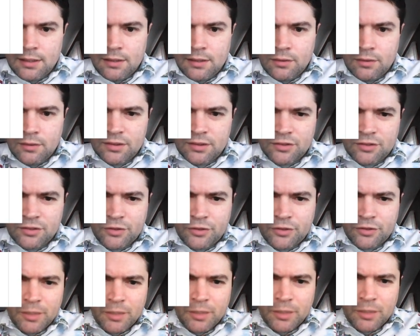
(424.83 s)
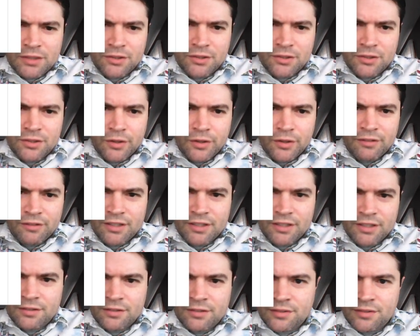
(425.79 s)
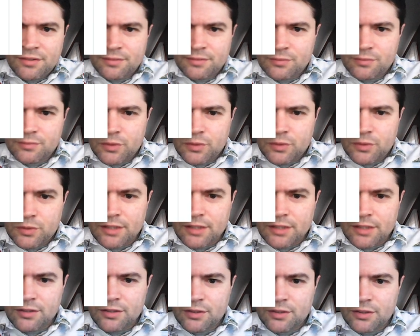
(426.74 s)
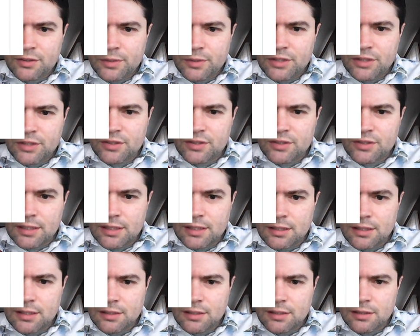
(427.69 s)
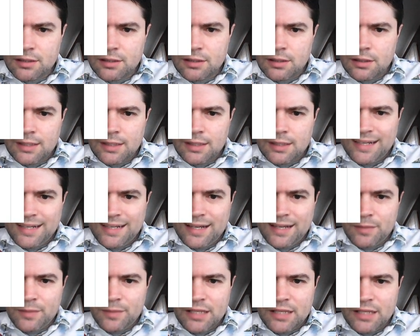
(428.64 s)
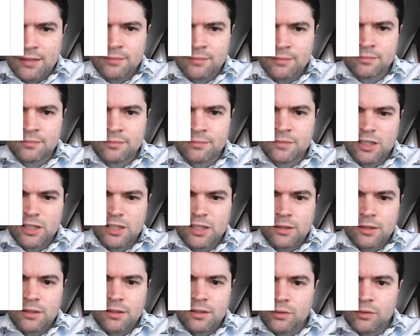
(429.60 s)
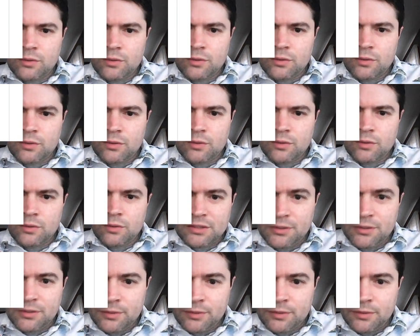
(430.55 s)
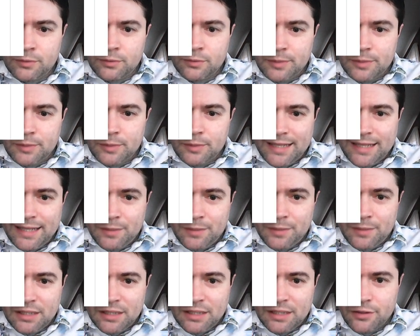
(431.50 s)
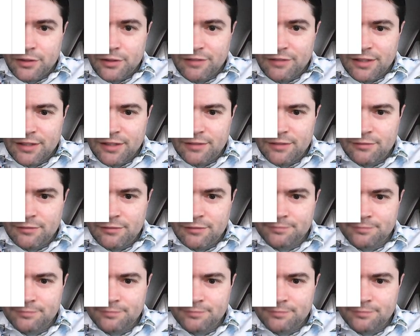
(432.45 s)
This is for Ubuntu derivatives, which we're not using. We're using Debian, which Ubuntu would be a Debian derivative.